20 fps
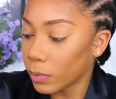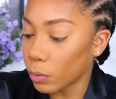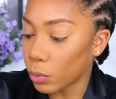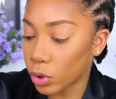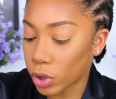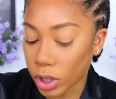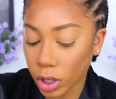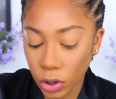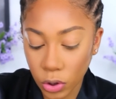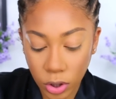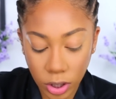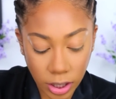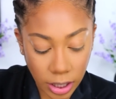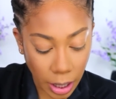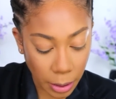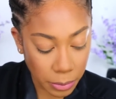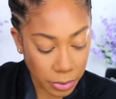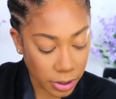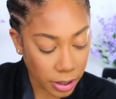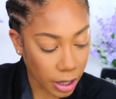We're just gonna use the
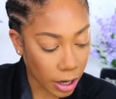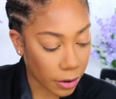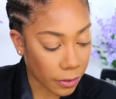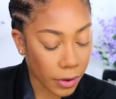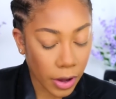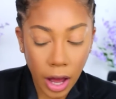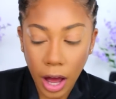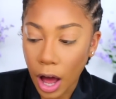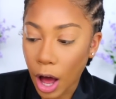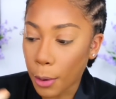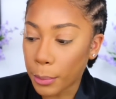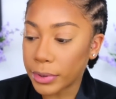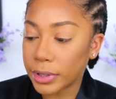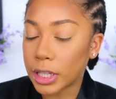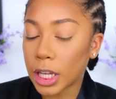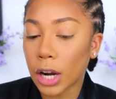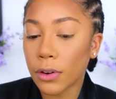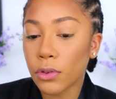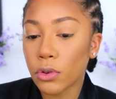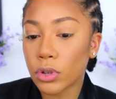same stuff. Um,
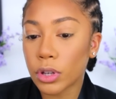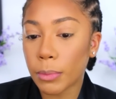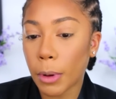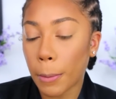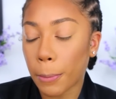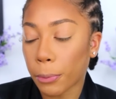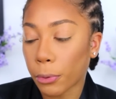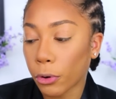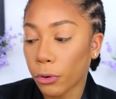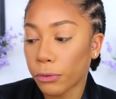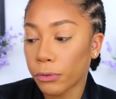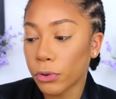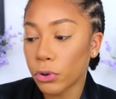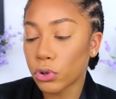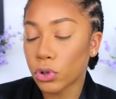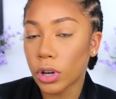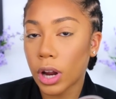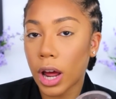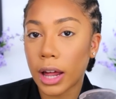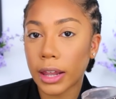instead of using my
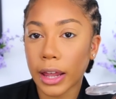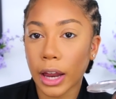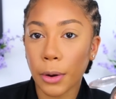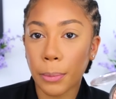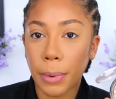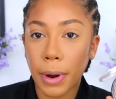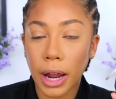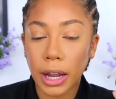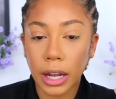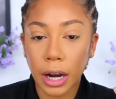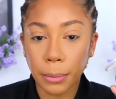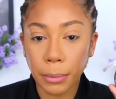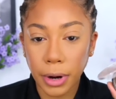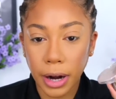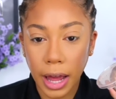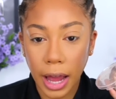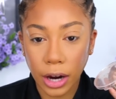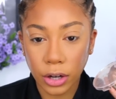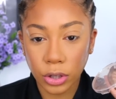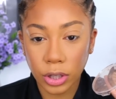Profusion highlighter palette, I'm
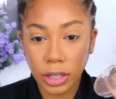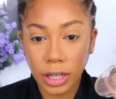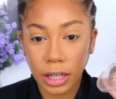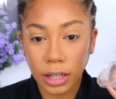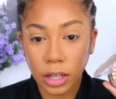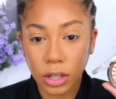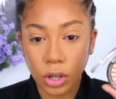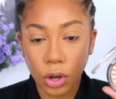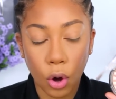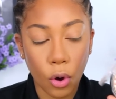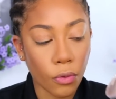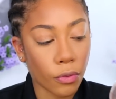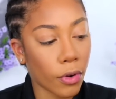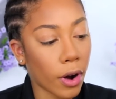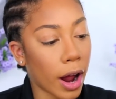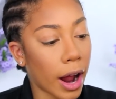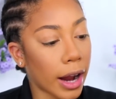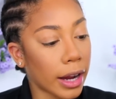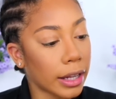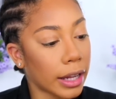gonna actually take this
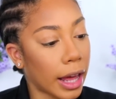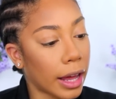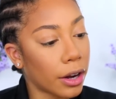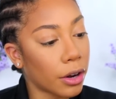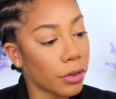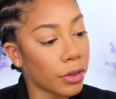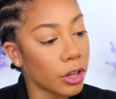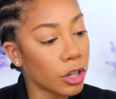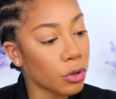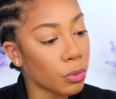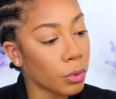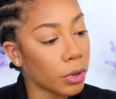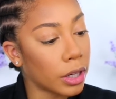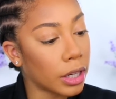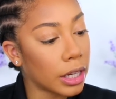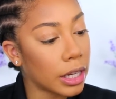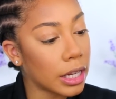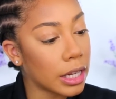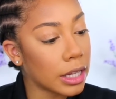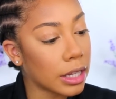Ofra highlighter. This
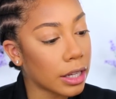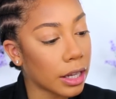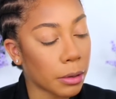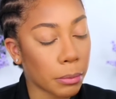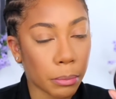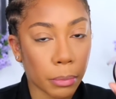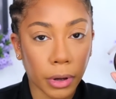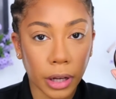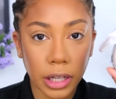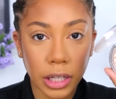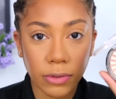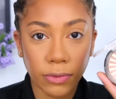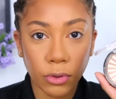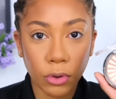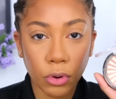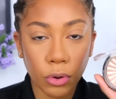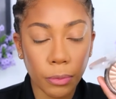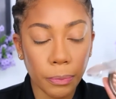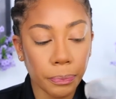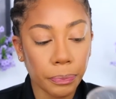one is in
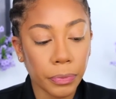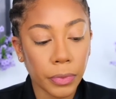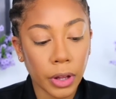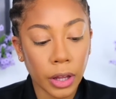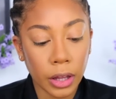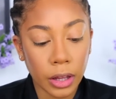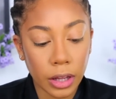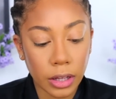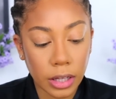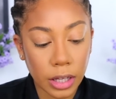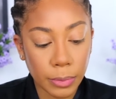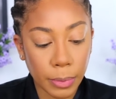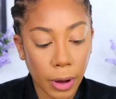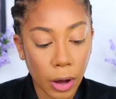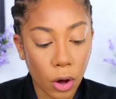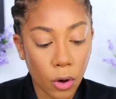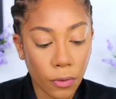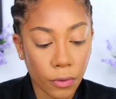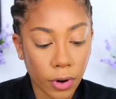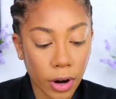Blissful. This is
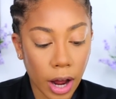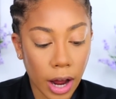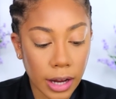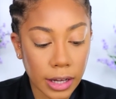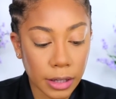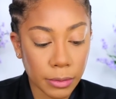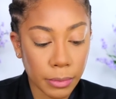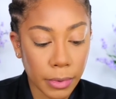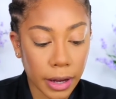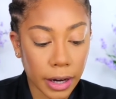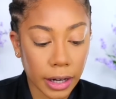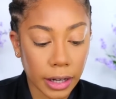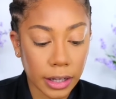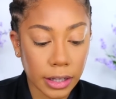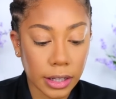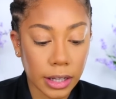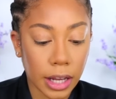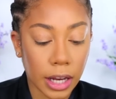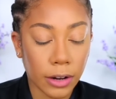by Ofra Cosmetics.